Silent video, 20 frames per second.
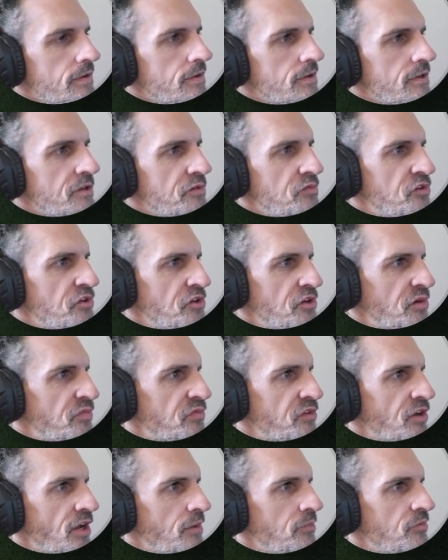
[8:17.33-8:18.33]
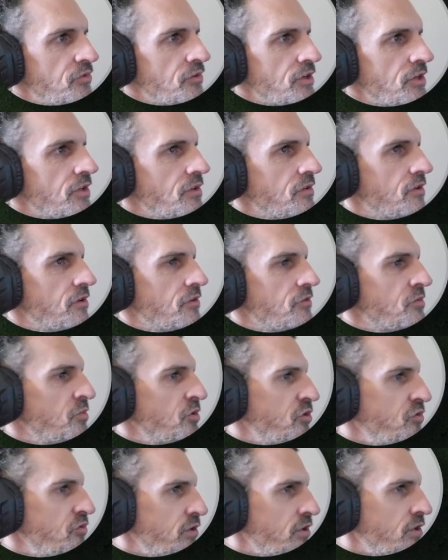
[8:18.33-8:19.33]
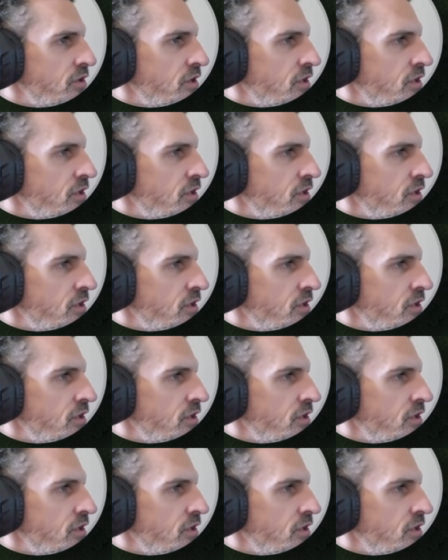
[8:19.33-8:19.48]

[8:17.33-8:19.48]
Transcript: Gives you enough time to get things moving.